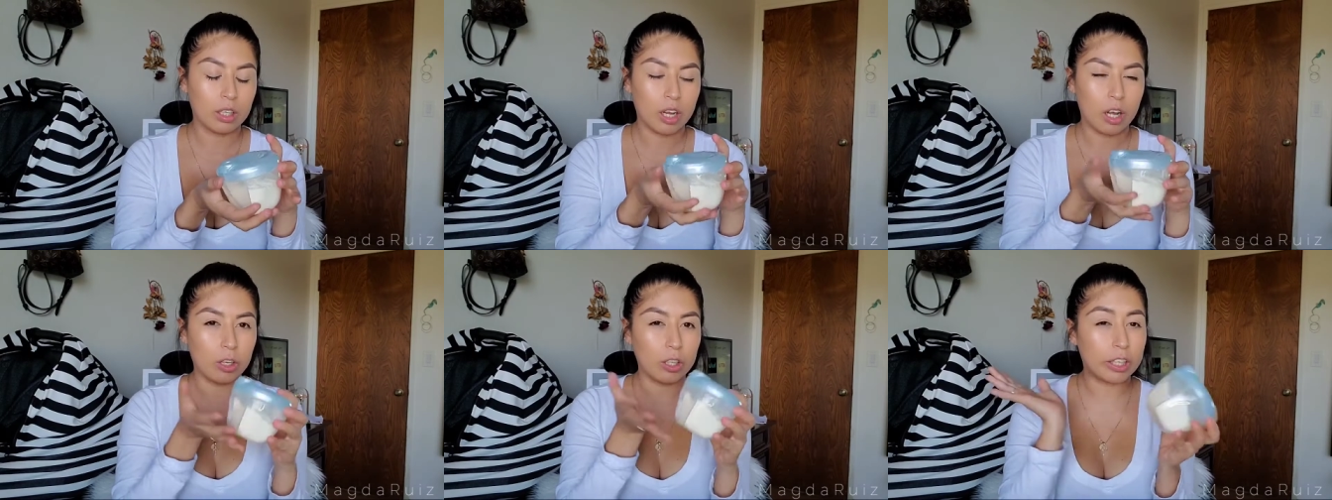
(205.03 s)

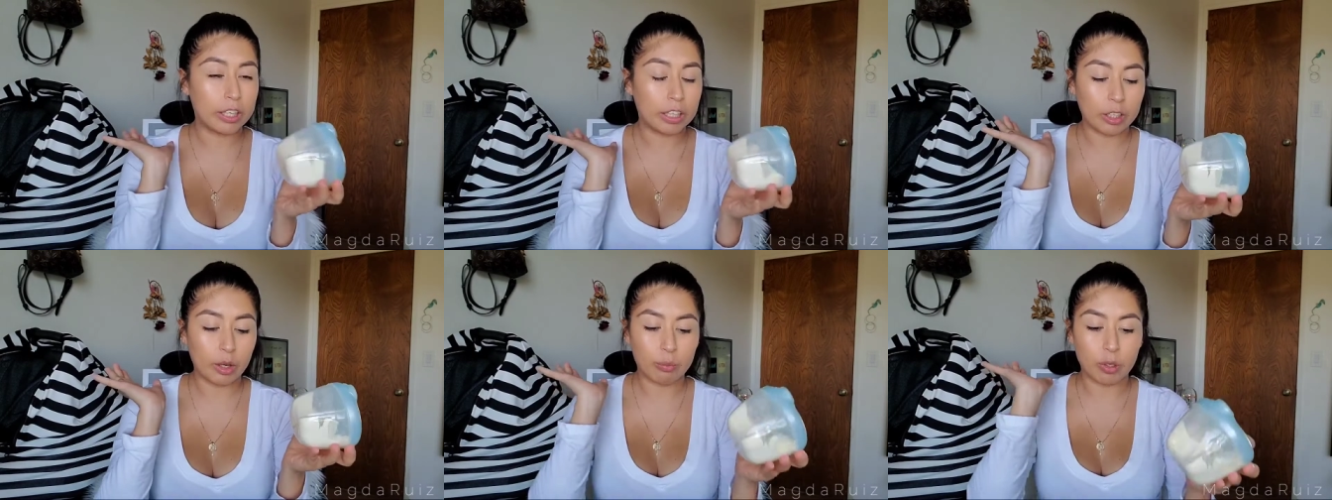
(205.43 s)
I'll link
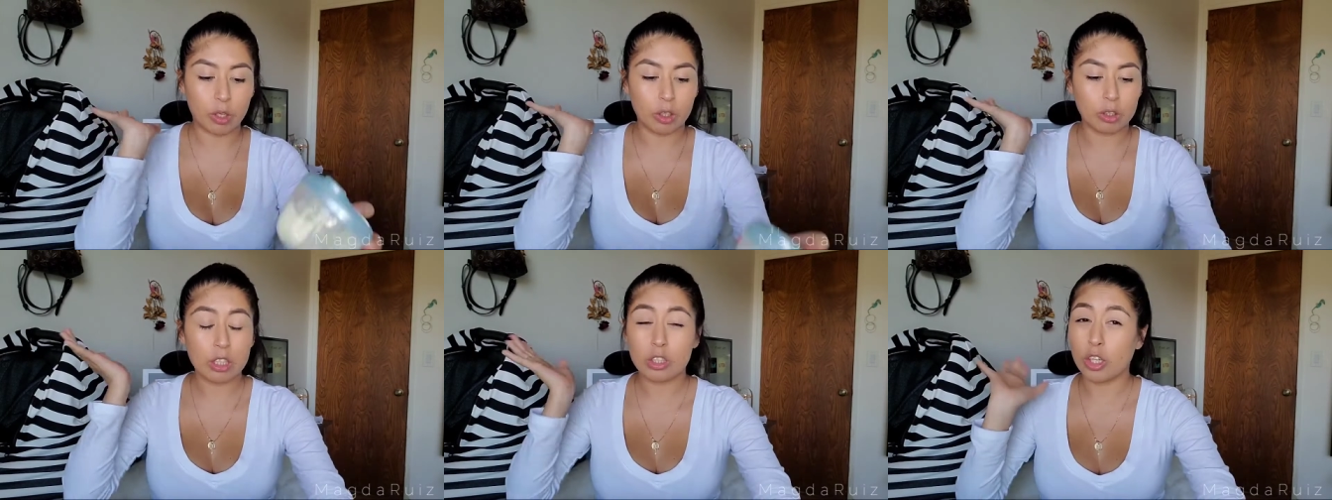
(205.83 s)
it down
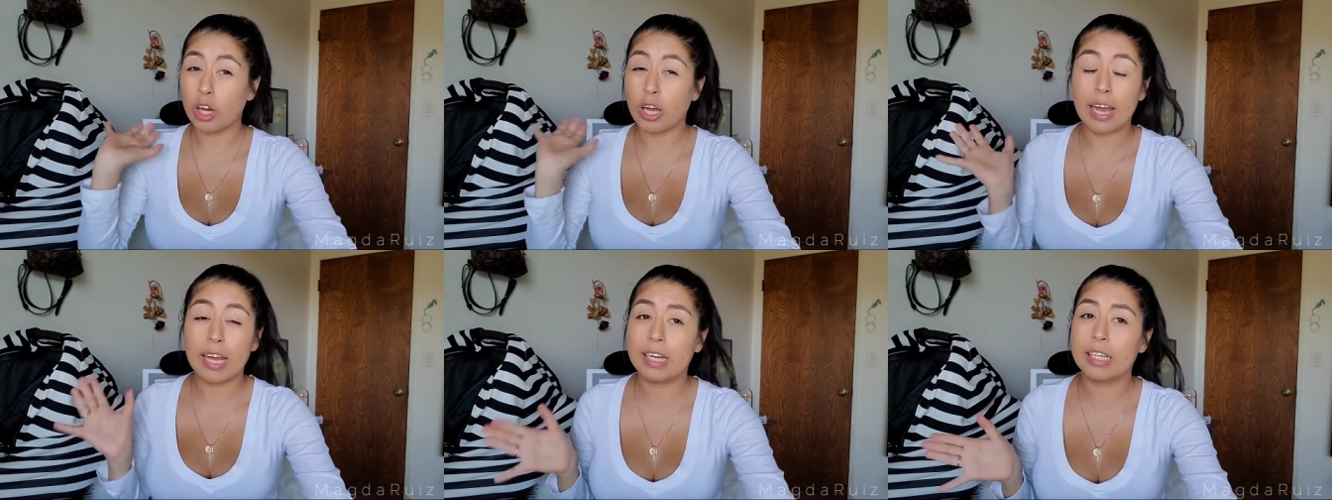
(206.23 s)
below. So
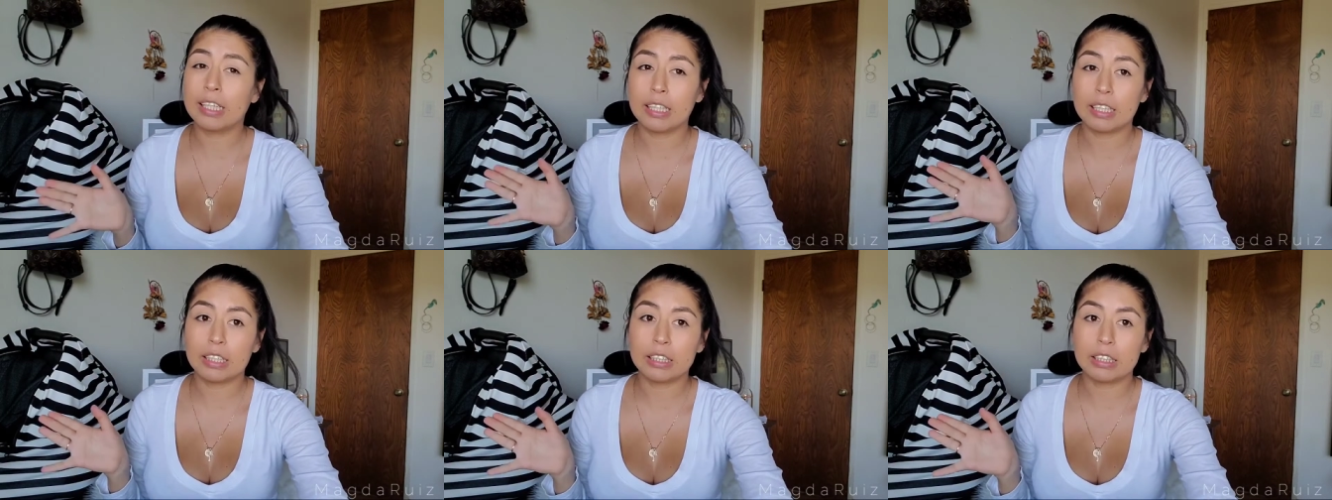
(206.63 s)

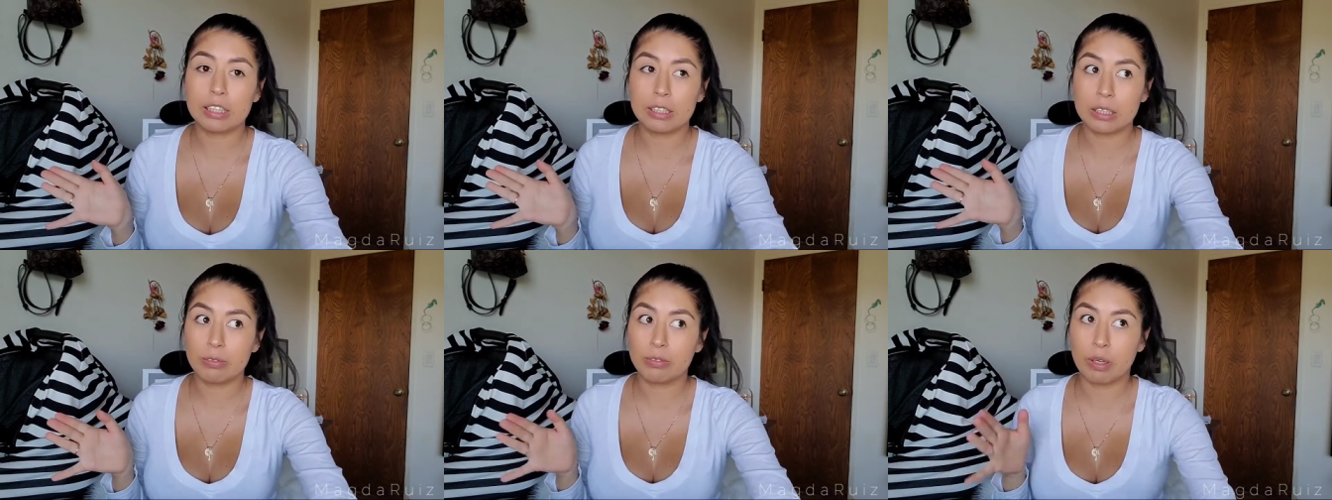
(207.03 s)
anything
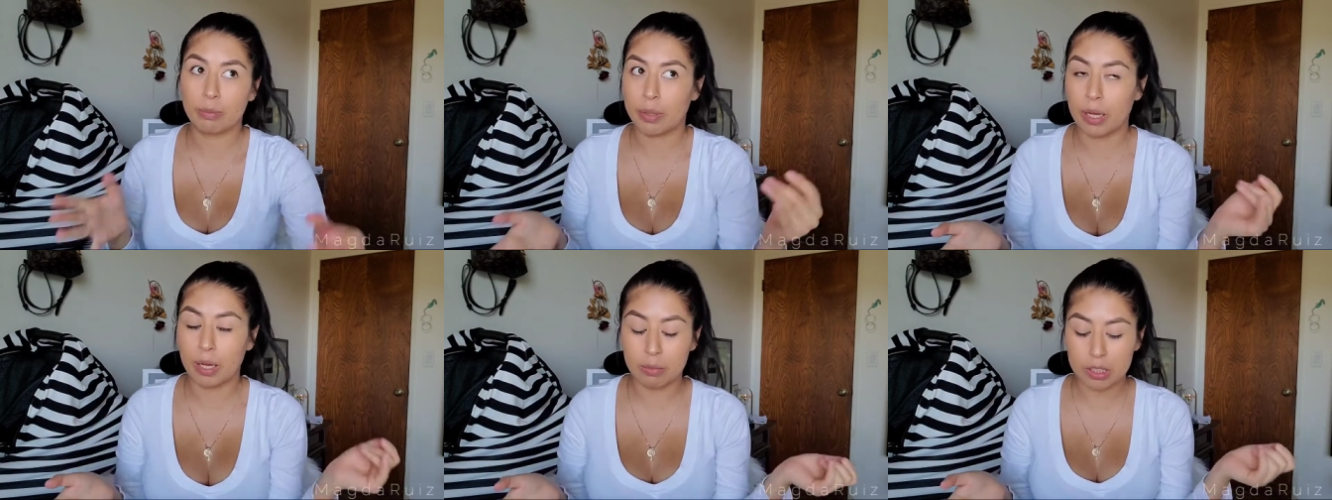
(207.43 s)
from
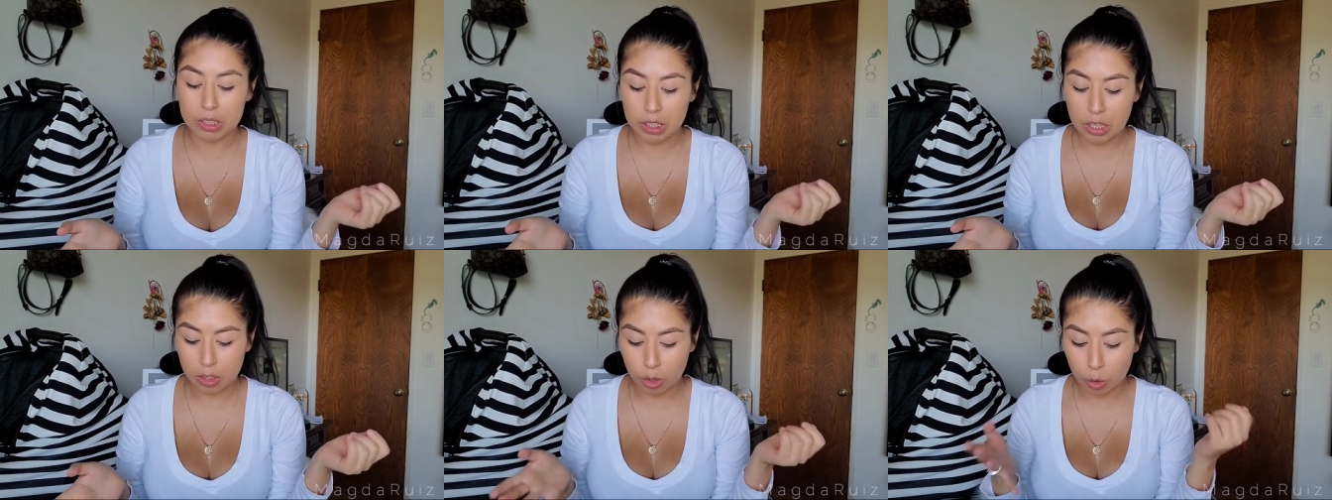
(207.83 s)

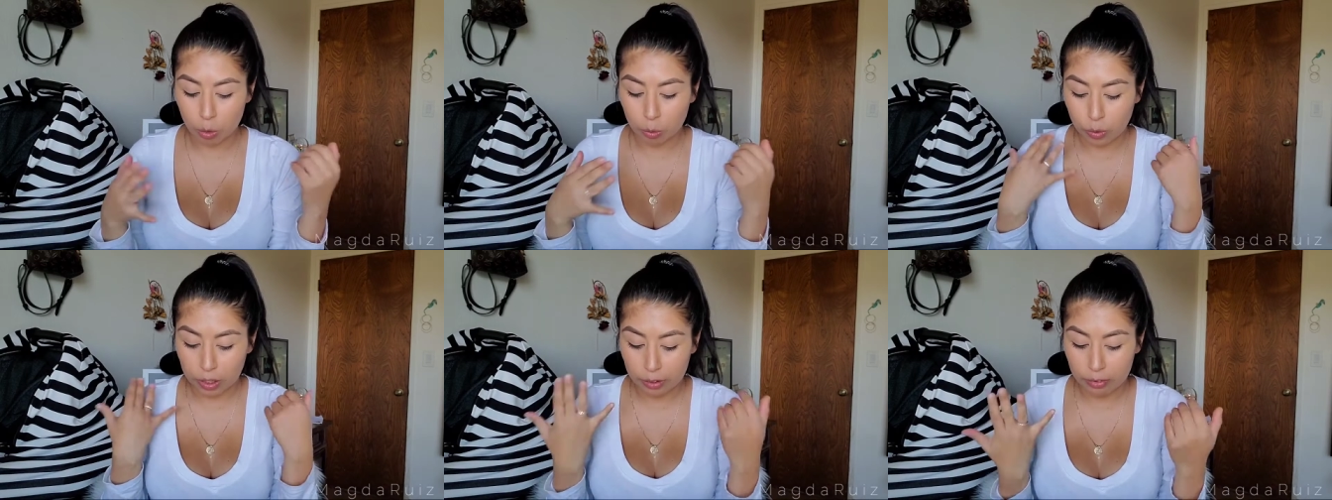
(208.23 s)
Amazon or
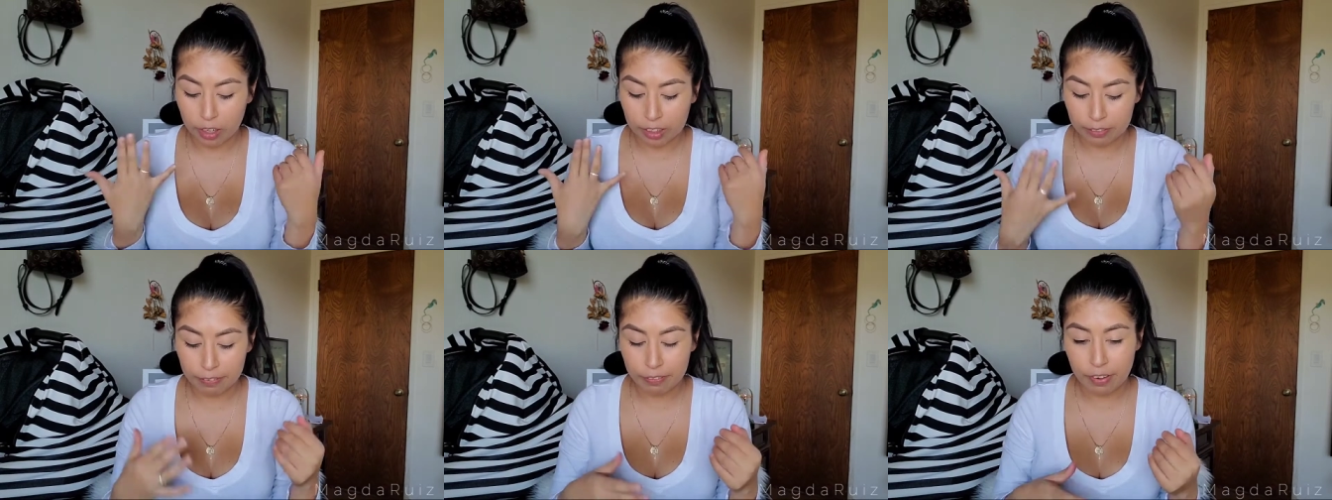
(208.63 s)
whatever I
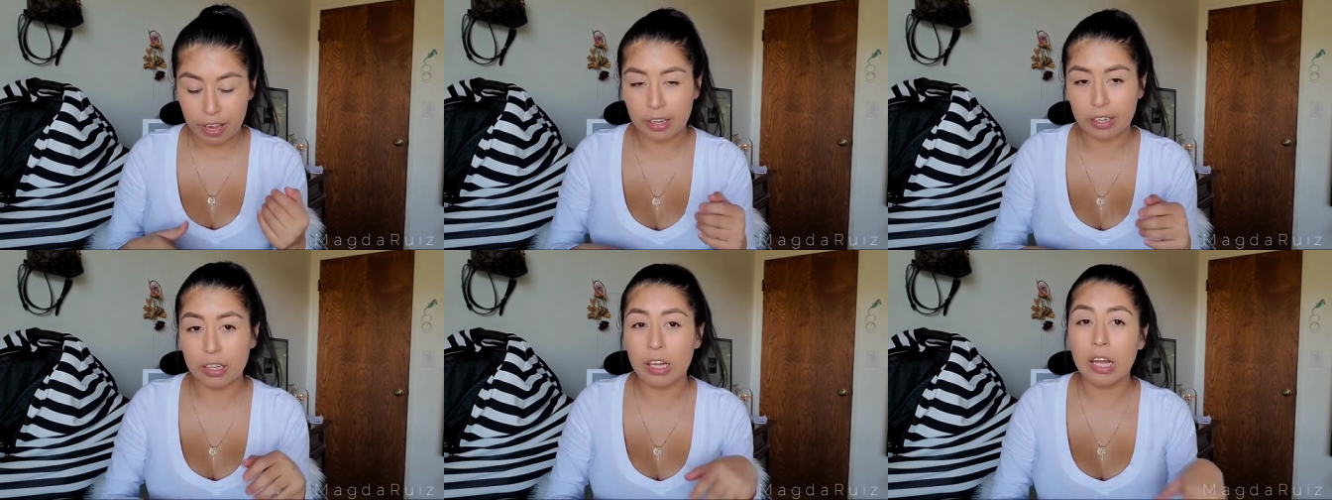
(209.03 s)
could
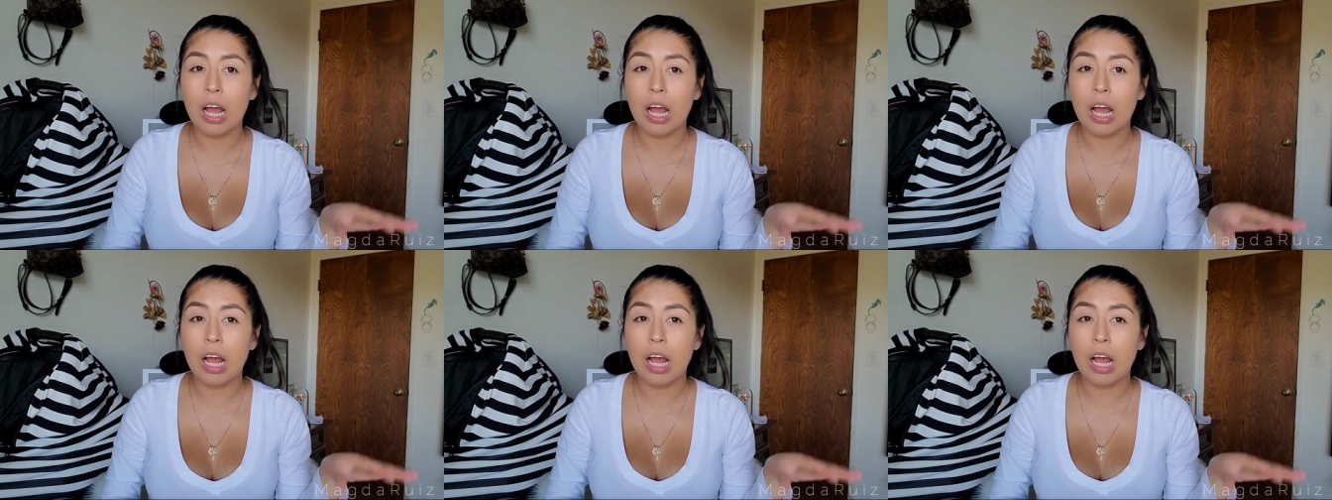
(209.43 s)
find,